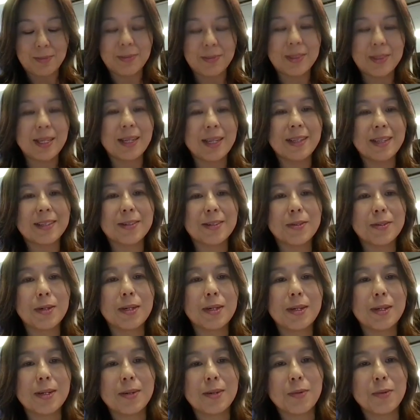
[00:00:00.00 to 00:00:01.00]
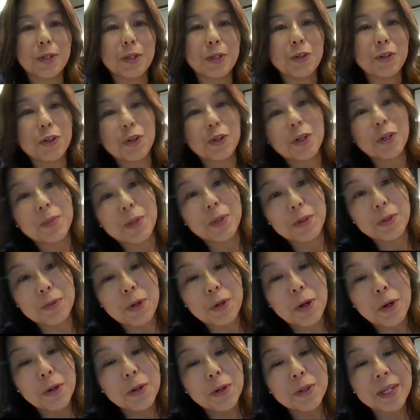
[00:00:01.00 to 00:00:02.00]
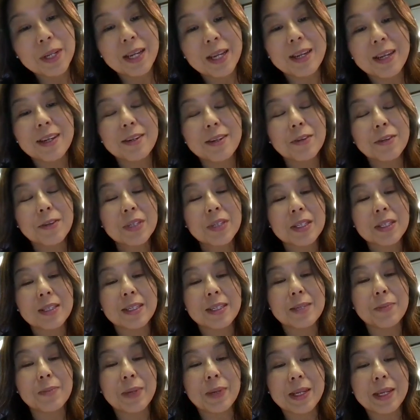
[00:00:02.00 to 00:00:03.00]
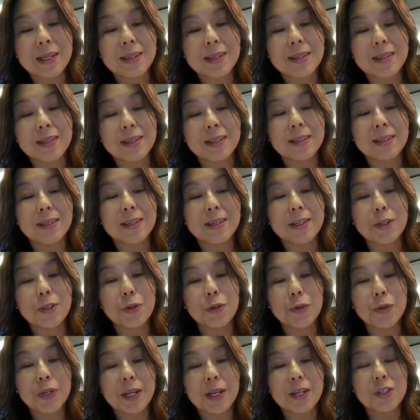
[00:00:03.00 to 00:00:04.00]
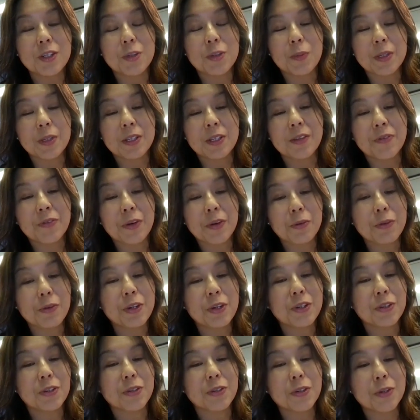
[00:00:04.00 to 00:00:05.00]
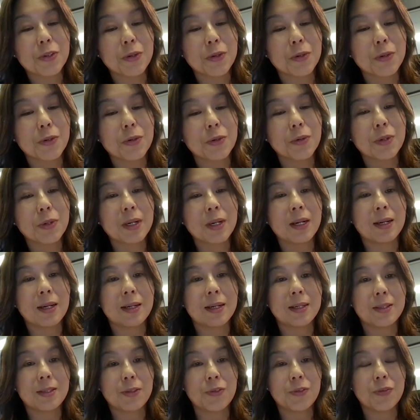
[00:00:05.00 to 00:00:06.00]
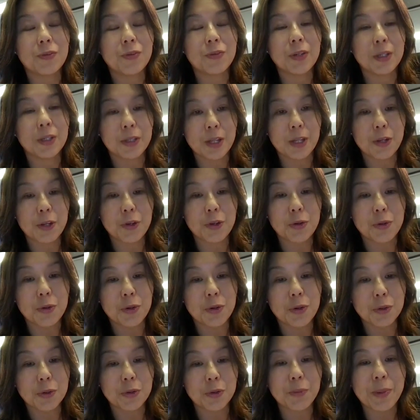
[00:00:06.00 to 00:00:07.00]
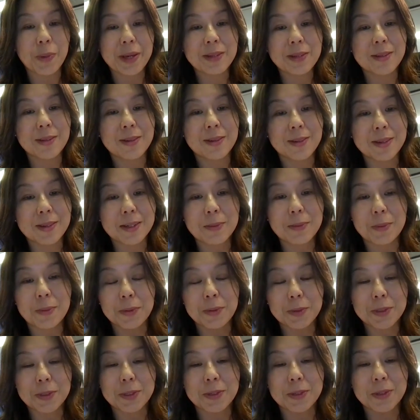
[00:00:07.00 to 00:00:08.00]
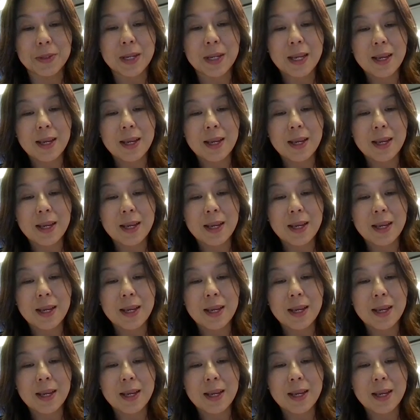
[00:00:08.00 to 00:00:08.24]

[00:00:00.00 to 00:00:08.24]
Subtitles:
tell us what you enjoy about your role. And obviously being you in Asia Pacific region. So I figured that you're also based in Singapore. So